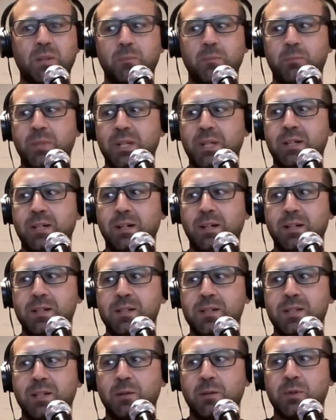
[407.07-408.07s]

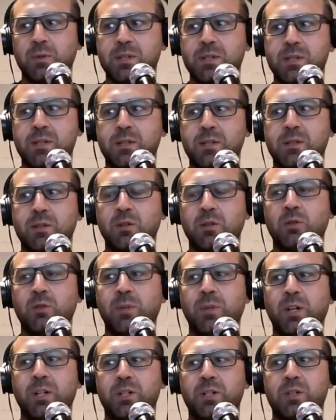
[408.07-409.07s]
Because there was so
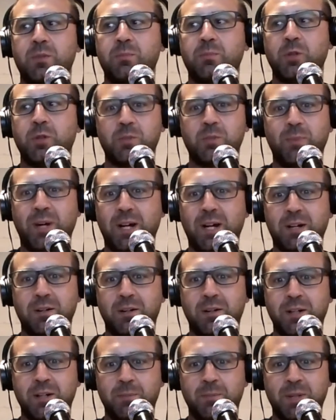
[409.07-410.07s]
much pushback
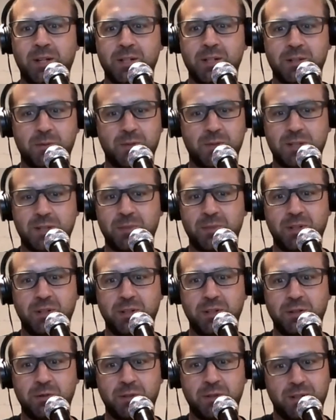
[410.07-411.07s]
on it, because it was something
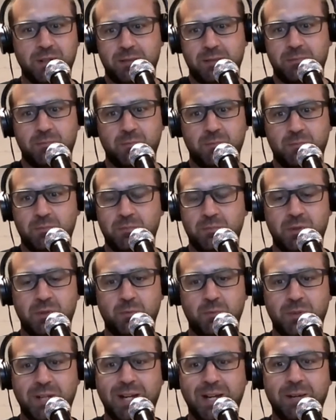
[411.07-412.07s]
new that
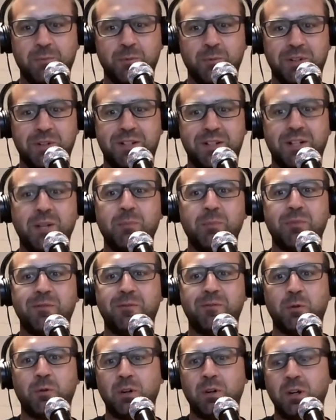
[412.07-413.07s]
we hadn't really done
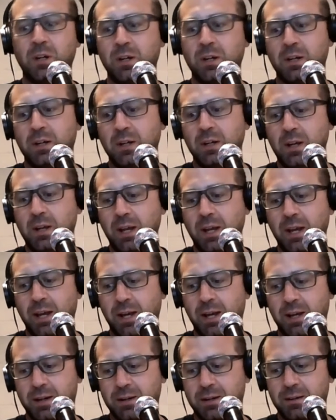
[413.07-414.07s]
before.
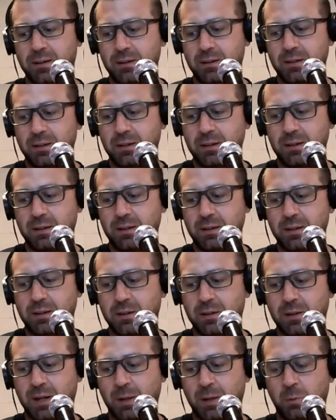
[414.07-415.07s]
And,
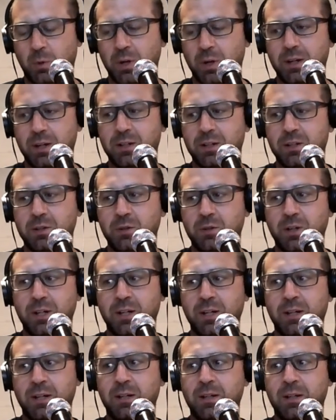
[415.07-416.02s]
I wanted to do it.